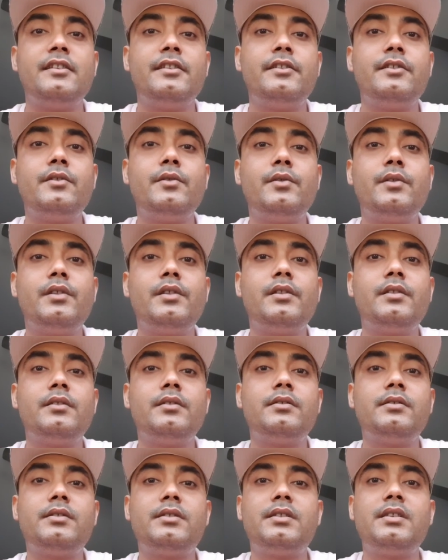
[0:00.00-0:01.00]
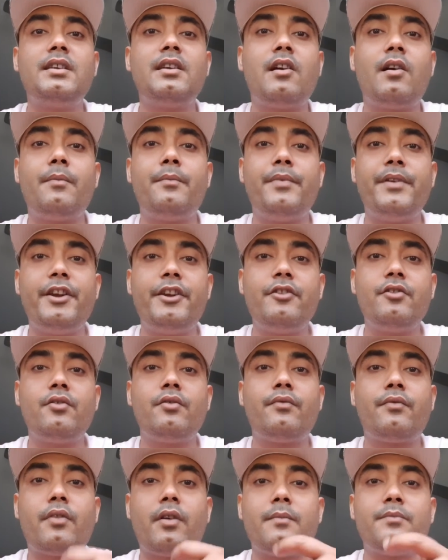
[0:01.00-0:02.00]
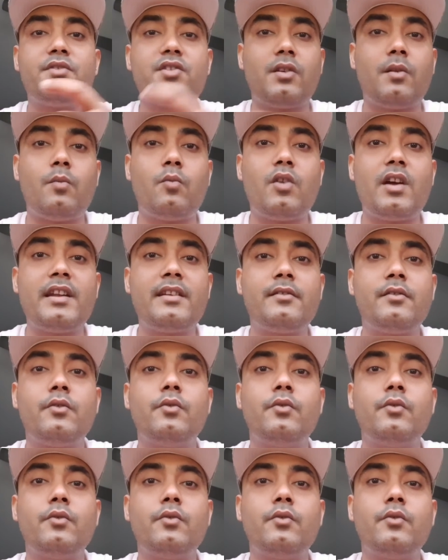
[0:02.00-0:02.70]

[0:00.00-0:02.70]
you will see a video from someone